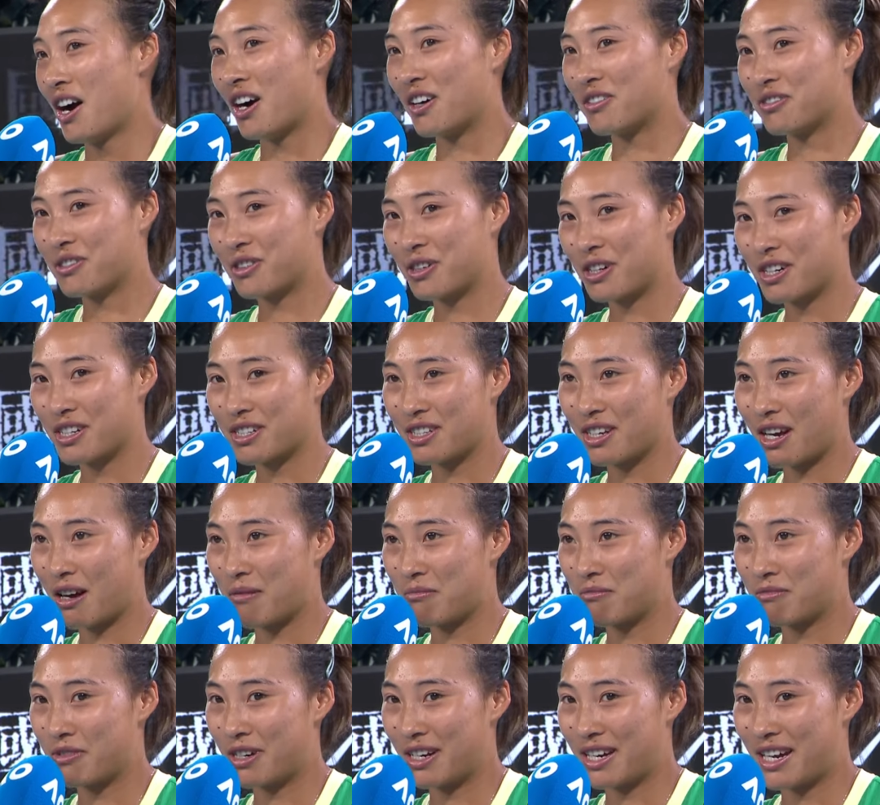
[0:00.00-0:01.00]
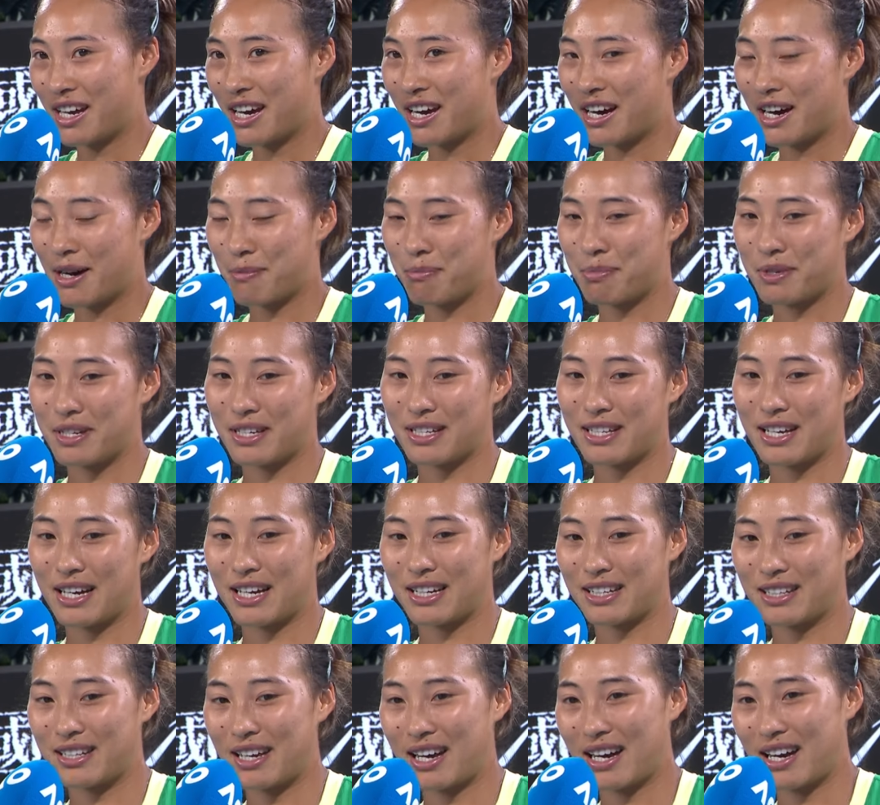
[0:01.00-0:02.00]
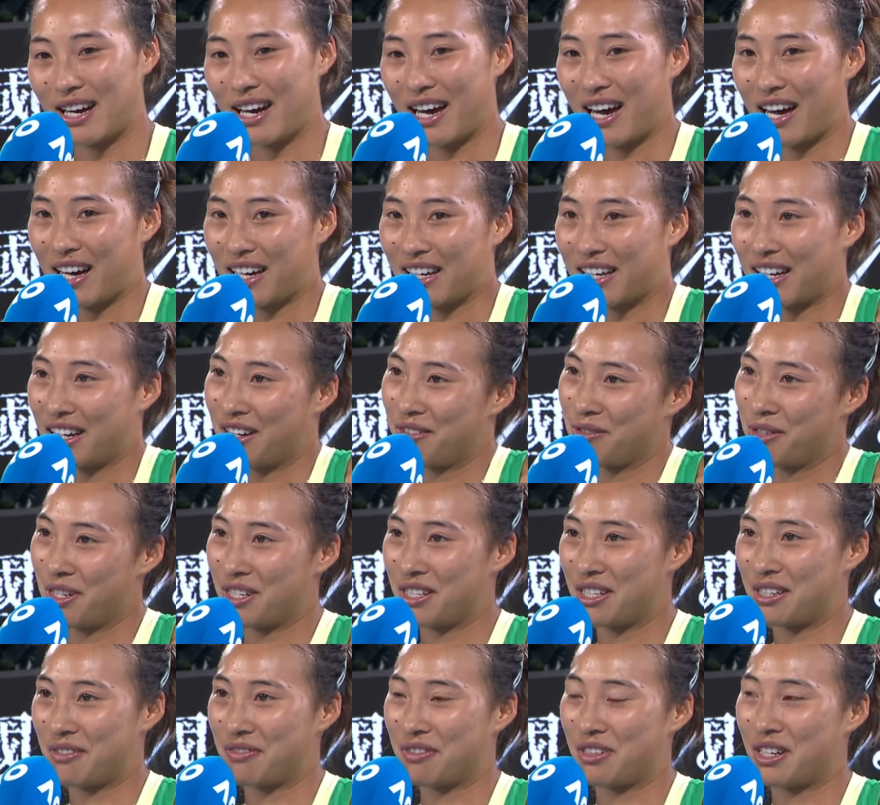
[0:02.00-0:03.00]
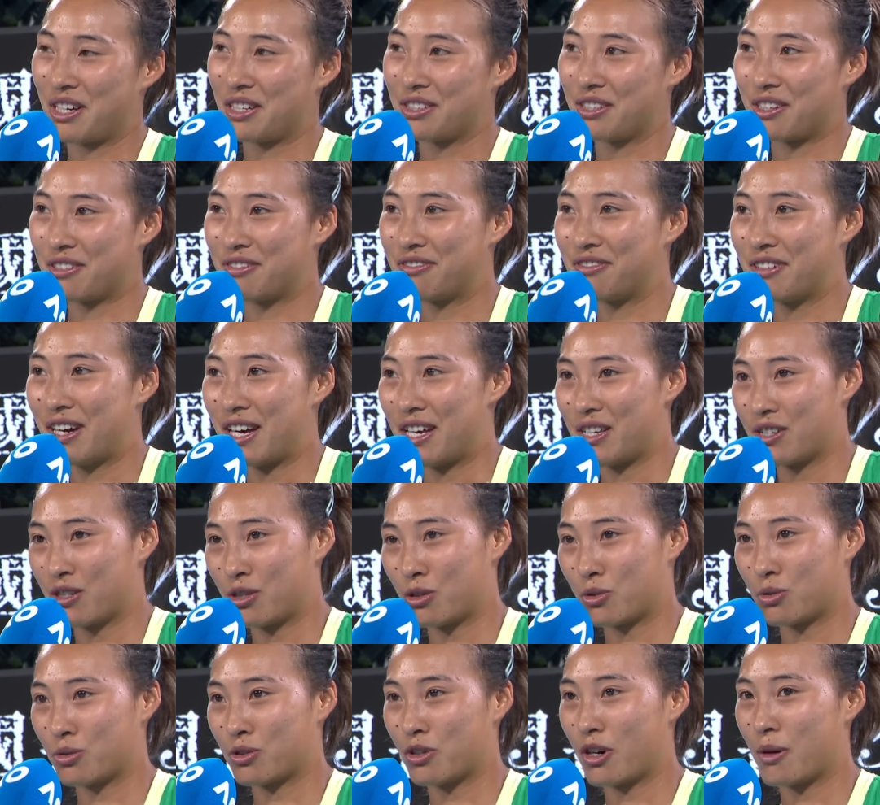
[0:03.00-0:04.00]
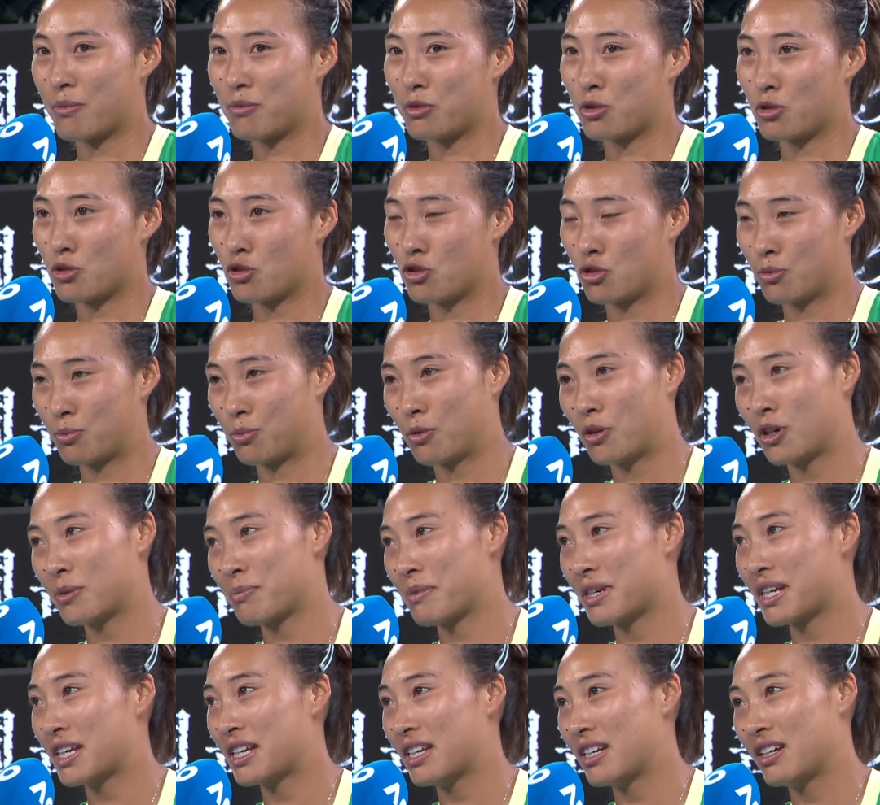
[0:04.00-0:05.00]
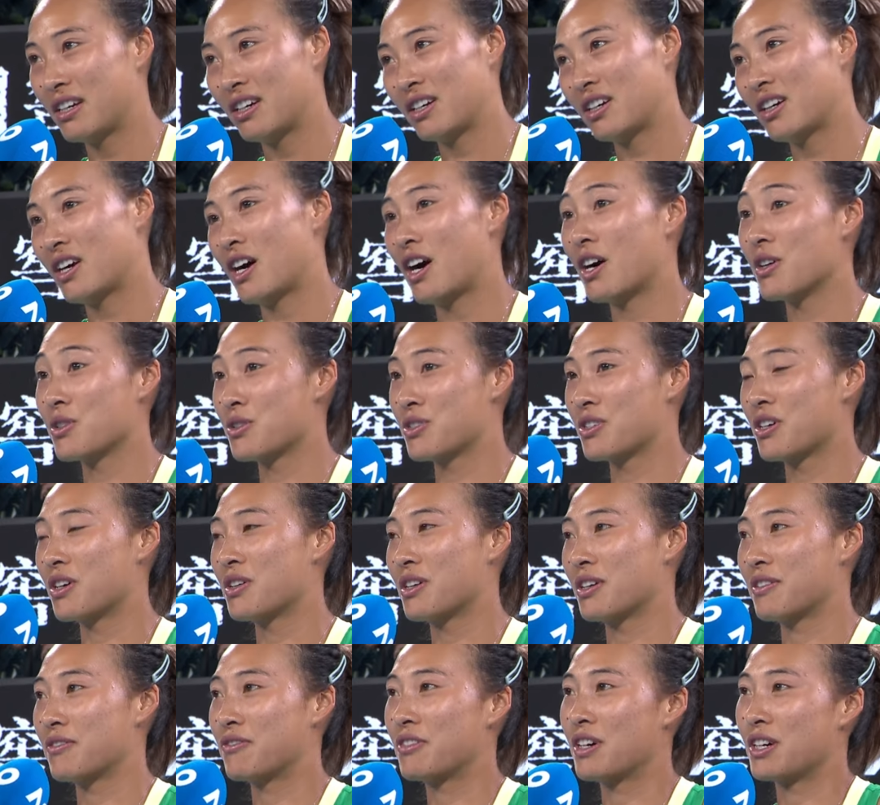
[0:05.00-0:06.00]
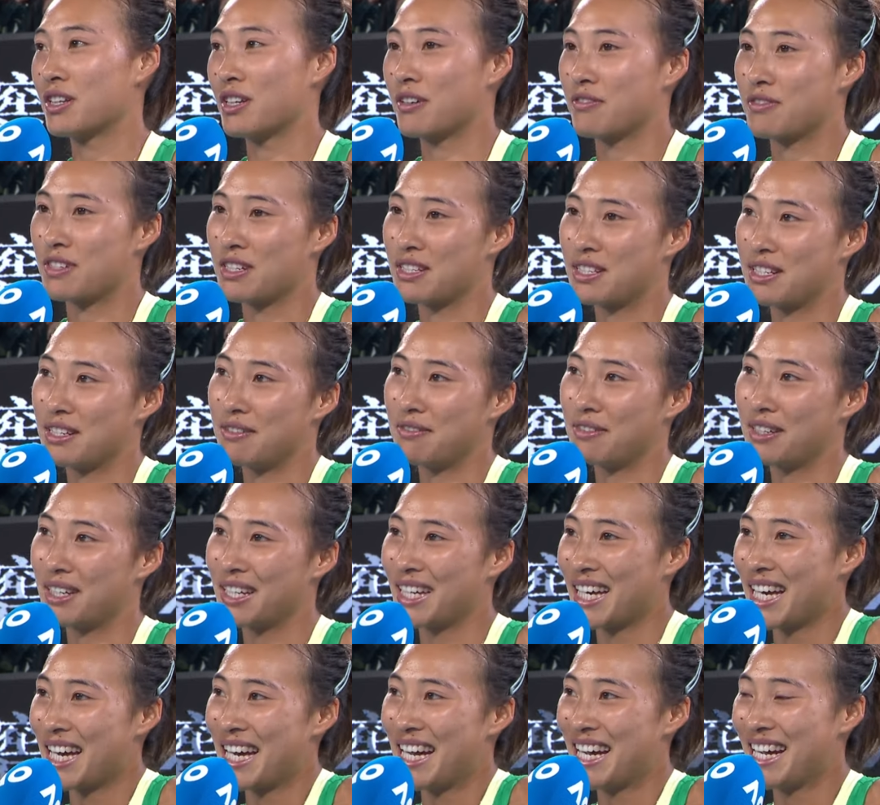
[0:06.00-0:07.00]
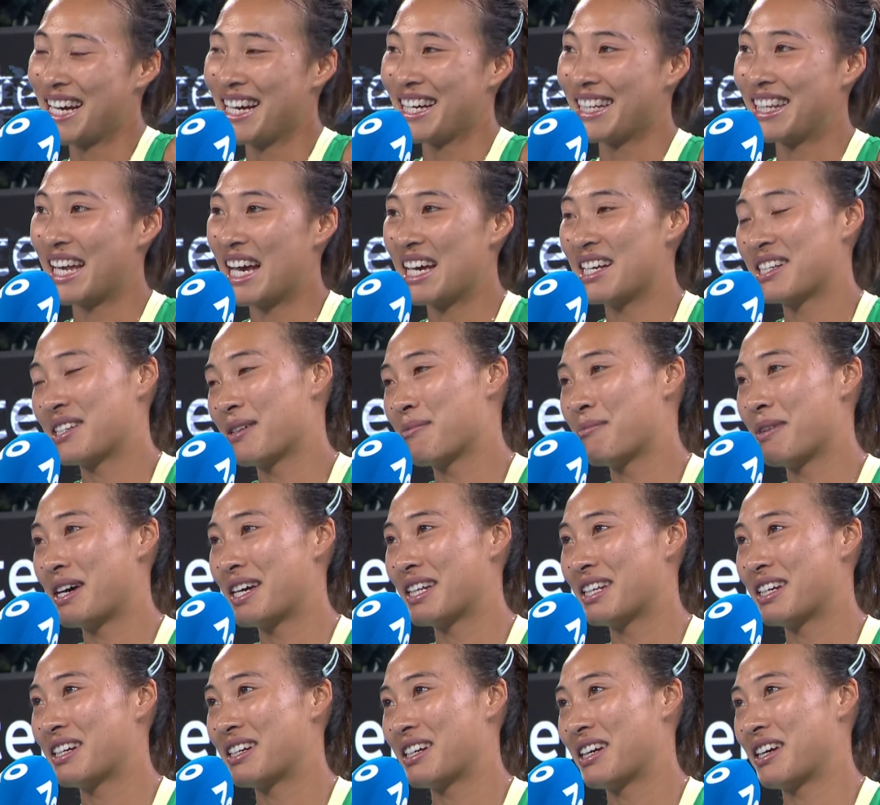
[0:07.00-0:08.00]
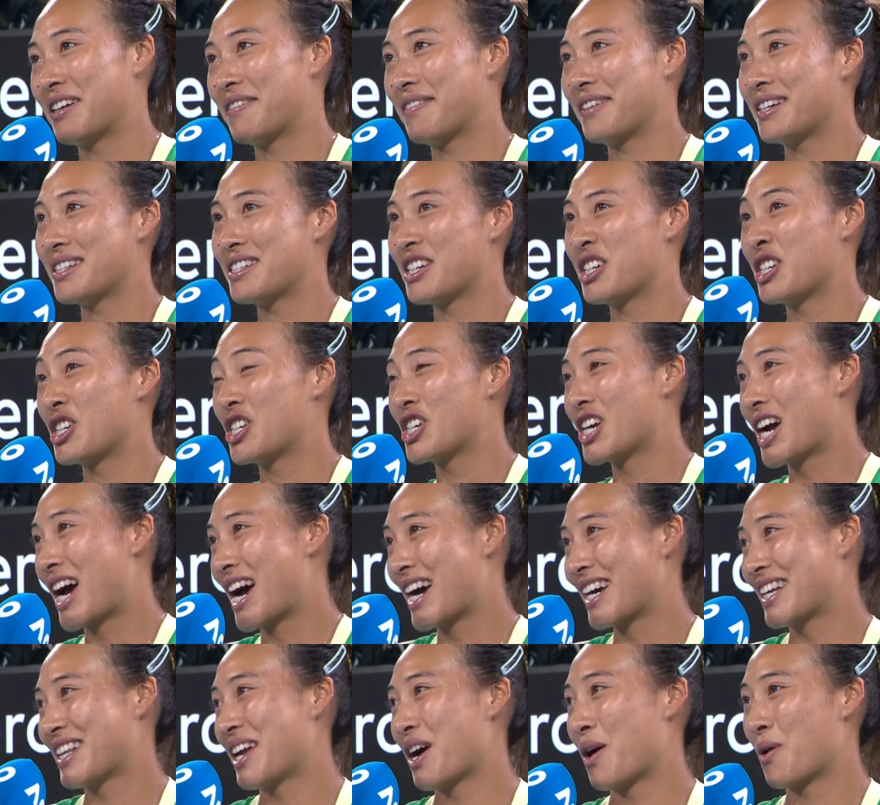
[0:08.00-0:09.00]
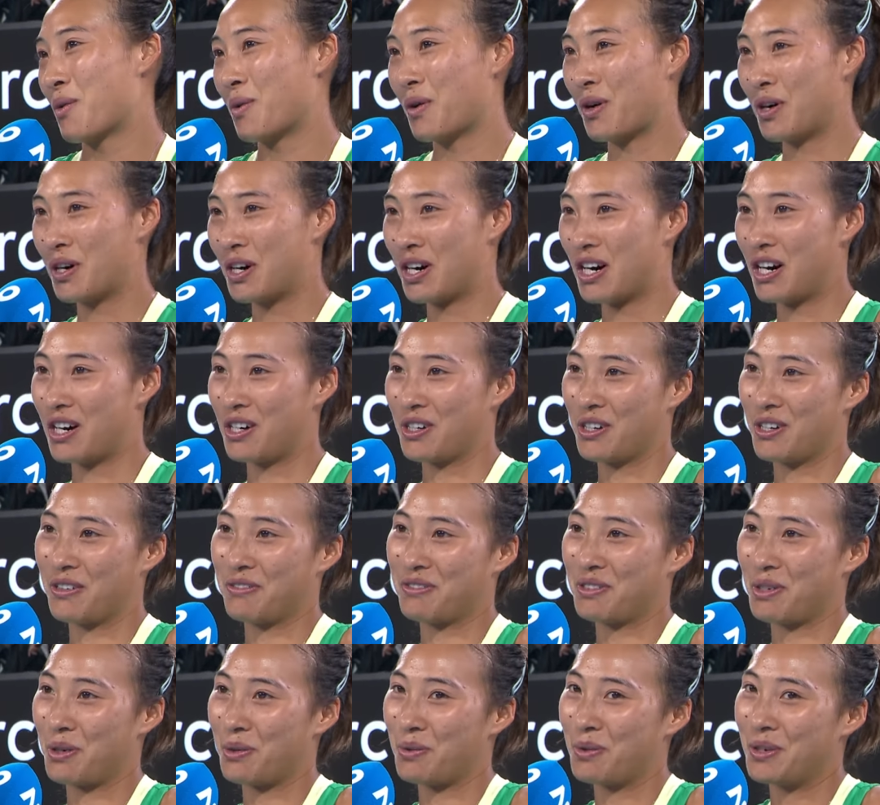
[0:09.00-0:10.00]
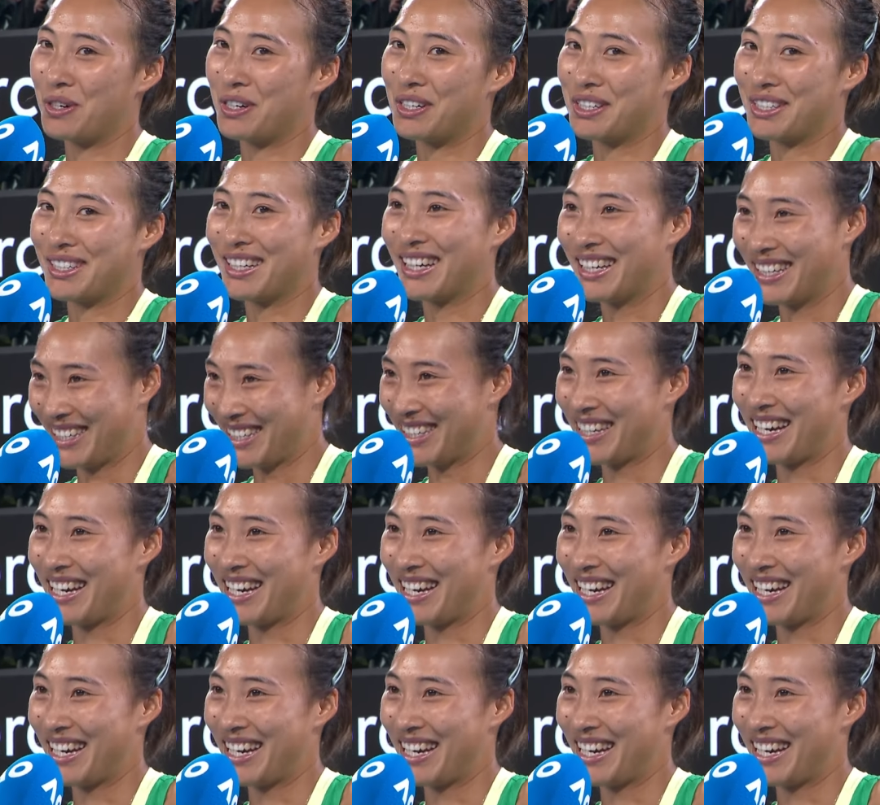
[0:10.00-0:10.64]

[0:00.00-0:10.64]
Of course, I'm really happy that I can receive a lot of fans who come to support me here, also in front of the TV. Doesn't matter if it's in China or all of the world,